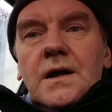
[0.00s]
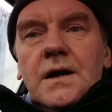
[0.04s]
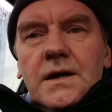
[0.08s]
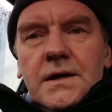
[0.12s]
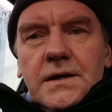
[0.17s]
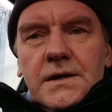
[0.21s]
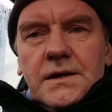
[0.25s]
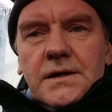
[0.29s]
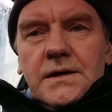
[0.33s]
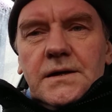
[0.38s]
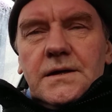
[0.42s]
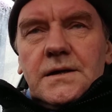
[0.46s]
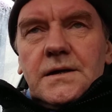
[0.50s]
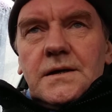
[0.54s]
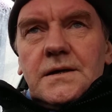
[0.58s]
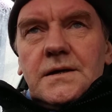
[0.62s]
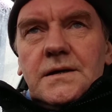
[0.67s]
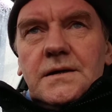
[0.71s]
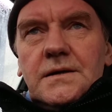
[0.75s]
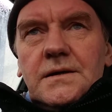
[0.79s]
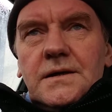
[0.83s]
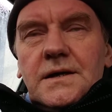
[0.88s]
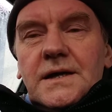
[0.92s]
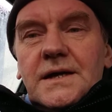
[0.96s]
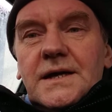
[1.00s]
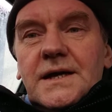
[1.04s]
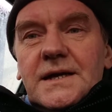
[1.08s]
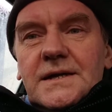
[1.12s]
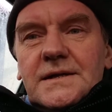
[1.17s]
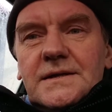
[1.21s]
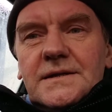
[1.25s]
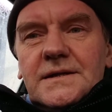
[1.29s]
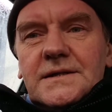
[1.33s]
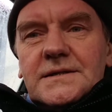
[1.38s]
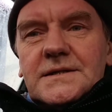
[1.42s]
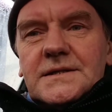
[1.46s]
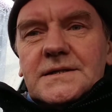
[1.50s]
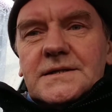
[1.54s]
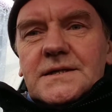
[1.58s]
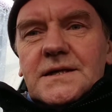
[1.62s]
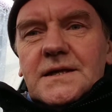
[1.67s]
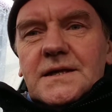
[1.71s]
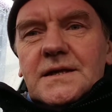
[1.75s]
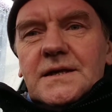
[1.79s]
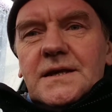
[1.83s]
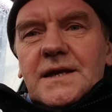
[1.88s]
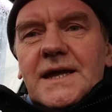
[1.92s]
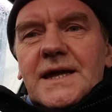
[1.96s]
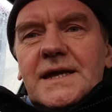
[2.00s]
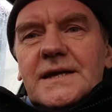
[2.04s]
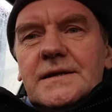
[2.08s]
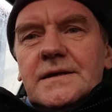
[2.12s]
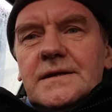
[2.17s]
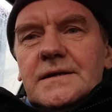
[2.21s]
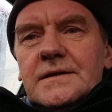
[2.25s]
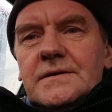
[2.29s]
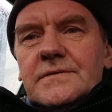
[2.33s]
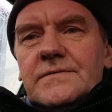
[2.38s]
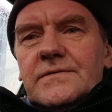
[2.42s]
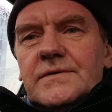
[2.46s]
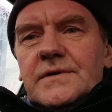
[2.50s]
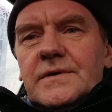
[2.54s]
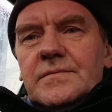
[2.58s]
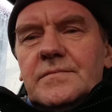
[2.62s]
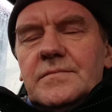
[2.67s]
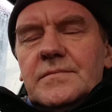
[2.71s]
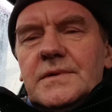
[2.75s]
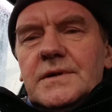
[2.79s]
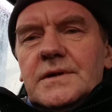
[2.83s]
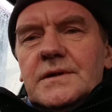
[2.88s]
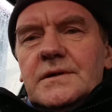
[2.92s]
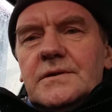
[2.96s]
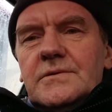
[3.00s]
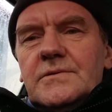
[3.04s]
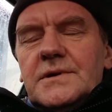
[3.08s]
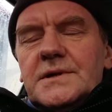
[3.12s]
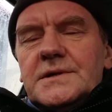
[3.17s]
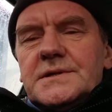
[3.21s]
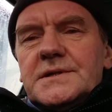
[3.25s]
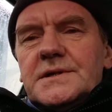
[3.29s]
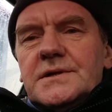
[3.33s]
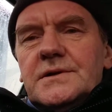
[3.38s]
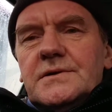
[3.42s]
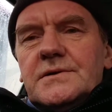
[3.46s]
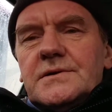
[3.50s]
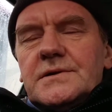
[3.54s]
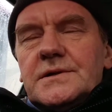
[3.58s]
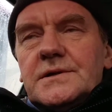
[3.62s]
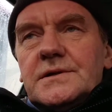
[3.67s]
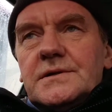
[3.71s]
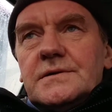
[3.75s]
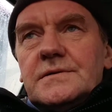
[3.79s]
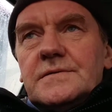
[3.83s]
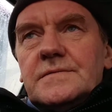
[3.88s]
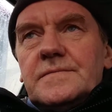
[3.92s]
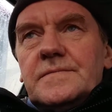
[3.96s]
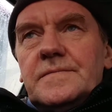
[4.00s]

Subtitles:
Hi, again, this is Len here from West Yorkshire.